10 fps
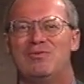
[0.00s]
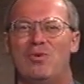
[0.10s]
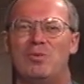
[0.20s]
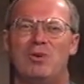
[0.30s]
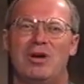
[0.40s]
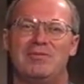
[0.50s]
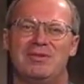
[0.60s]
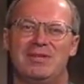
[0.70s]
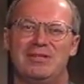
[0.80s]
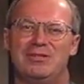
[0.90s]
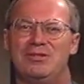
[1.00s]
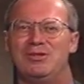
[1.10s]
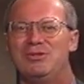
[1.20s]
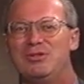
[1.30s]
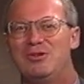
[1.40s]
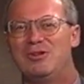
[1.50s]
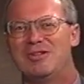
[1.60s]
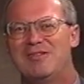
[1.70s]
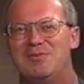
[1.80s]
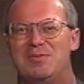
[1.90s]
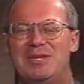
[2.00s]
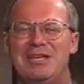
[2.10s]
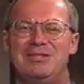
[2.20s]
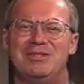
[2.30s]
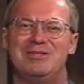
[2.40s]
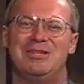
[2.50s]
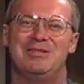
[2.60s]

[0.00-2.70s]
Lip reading: for-profit institution or a government agency.